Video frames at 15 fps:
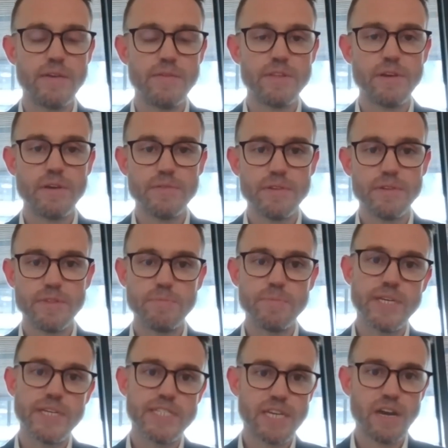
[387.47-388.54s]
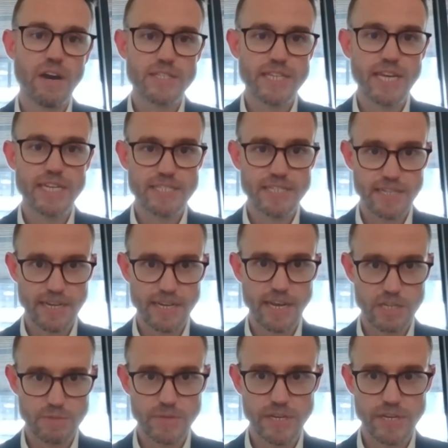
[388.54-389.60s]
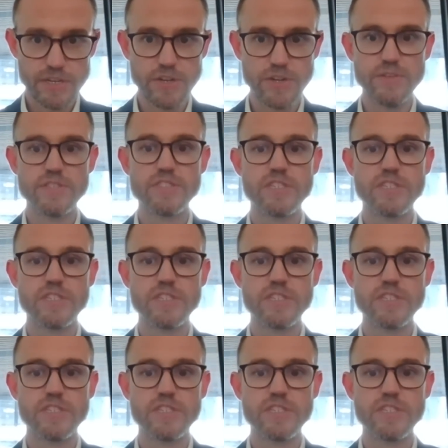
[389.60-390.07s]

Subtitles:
PCR testing that has been used.